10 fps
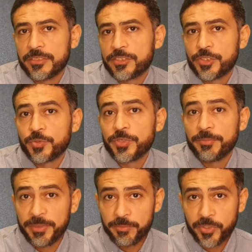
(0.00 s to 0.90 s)
to
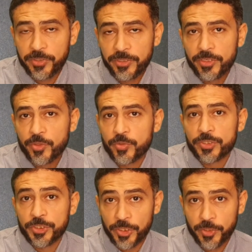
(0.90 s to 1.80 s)
remember or
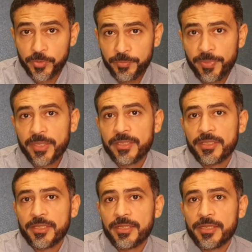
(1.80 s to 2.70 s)
to know,
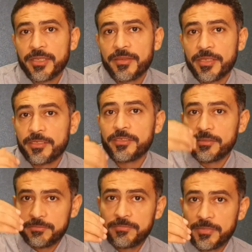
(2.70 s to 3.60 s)
then
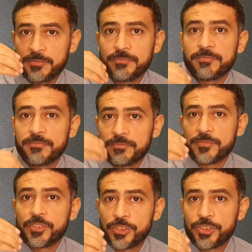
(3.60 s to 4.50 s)

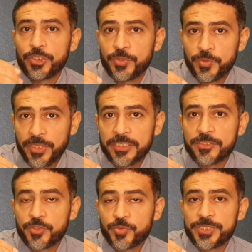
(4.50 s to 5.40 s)
to
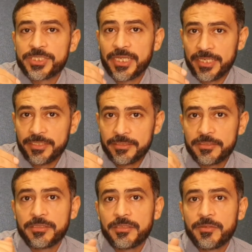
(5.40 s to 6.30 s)
understand,
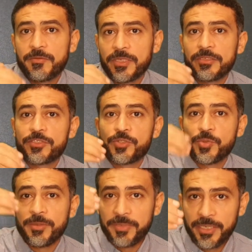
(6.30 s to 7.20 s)
then
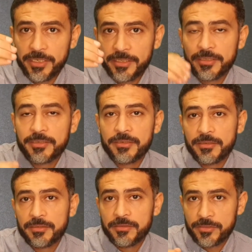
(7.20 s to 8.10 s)
to apply.
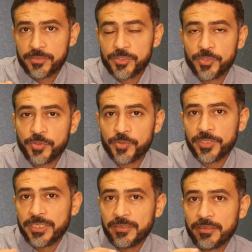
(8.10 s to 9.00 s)
So
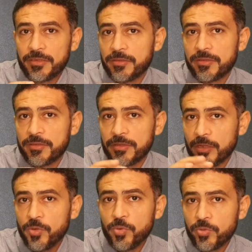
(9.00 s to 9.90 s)
in the
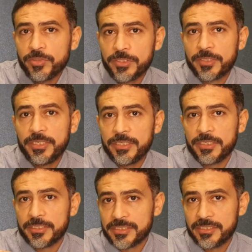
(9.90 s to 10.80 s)
low order
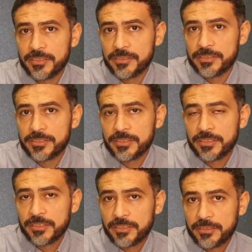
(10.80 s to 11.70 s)
thinking skills,
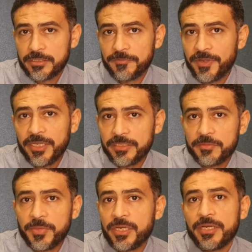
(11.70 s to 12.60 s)

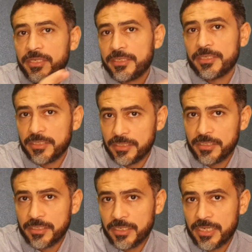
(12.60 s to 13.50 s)
defined by
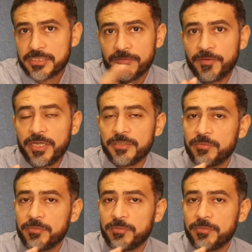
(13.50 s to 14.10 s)
as defined